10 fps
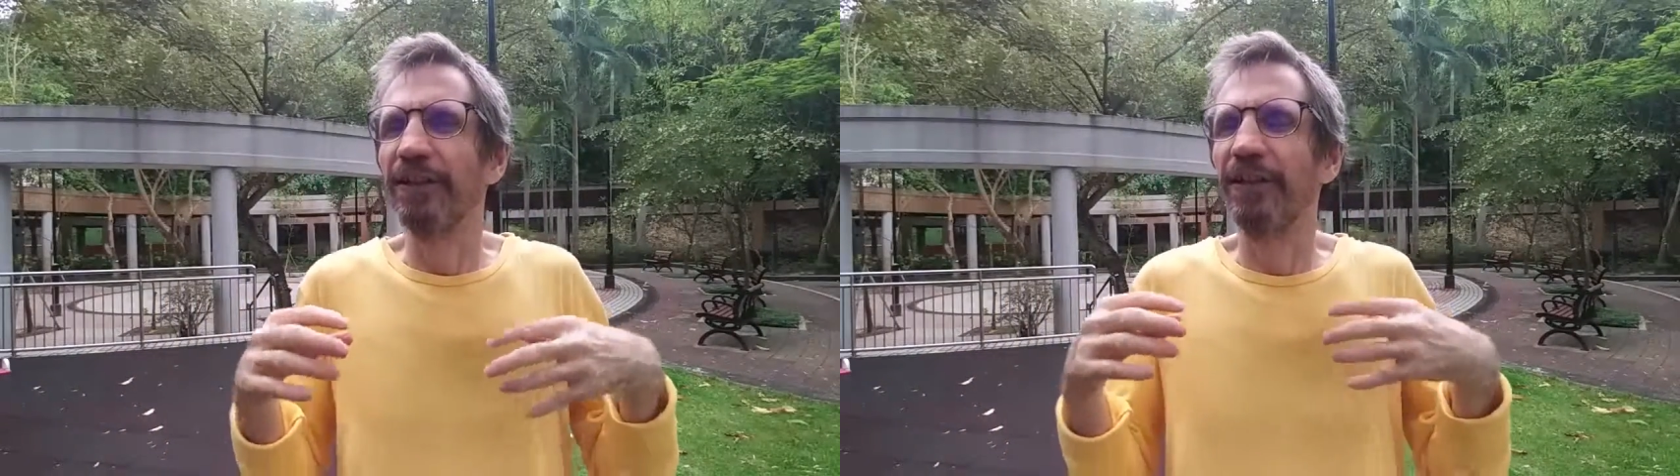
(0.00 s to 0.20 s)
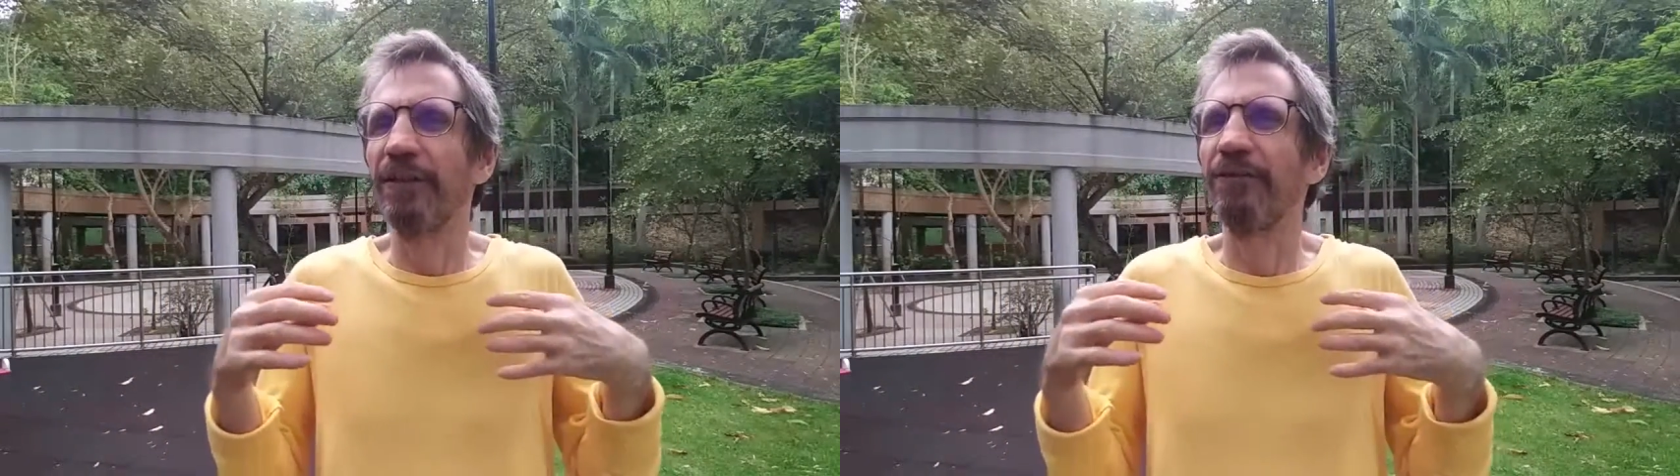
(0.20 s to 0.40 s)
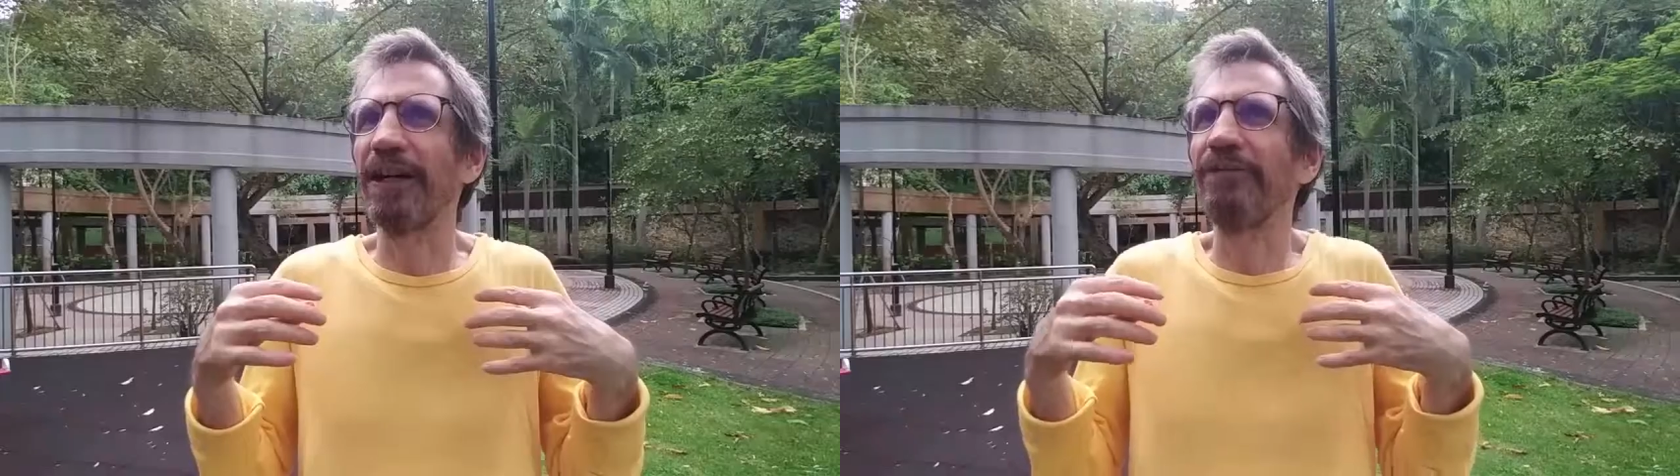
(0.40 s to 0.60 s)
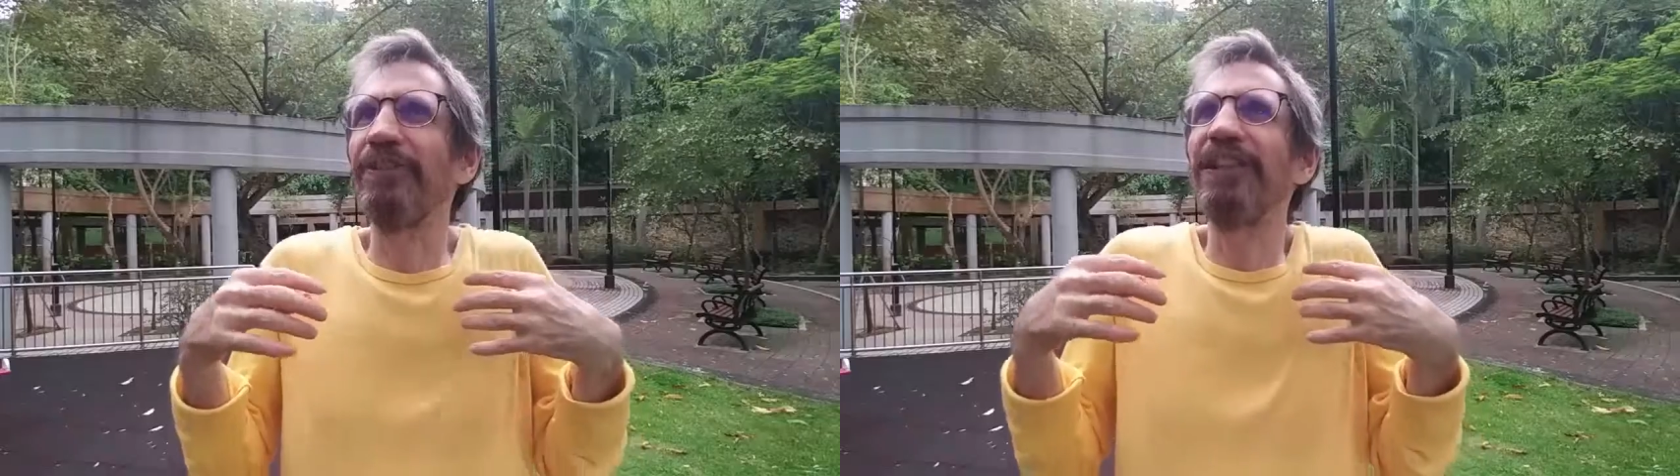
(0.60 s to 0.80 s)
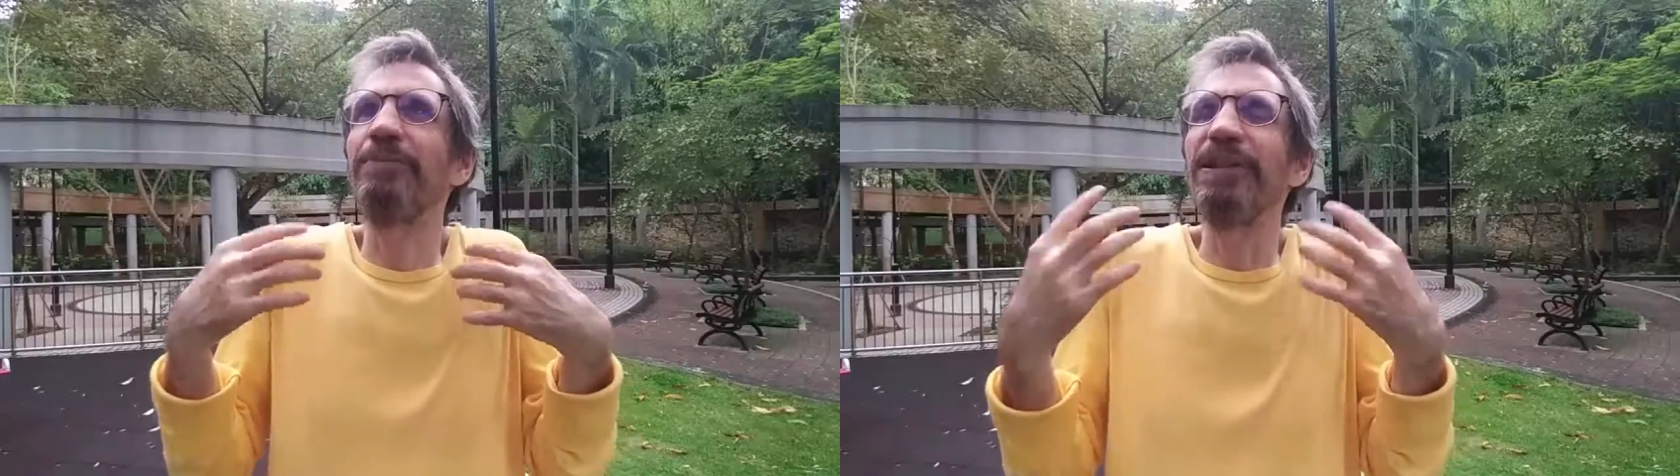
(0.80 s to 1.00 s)
uh, why
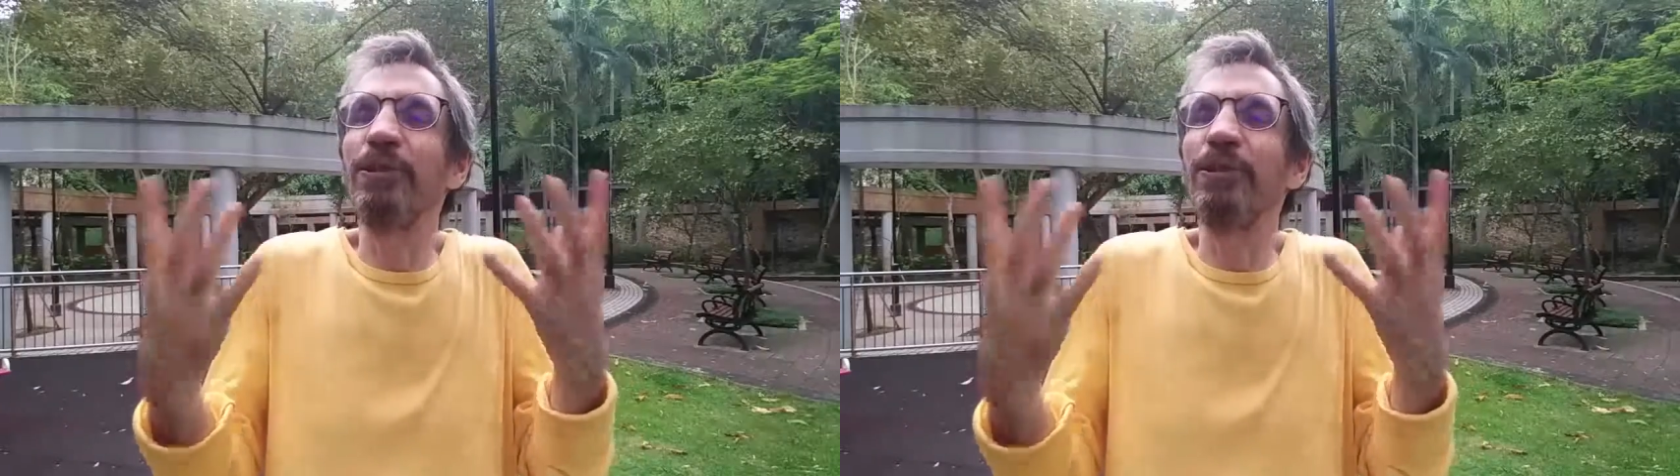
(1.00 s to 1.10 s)
will it be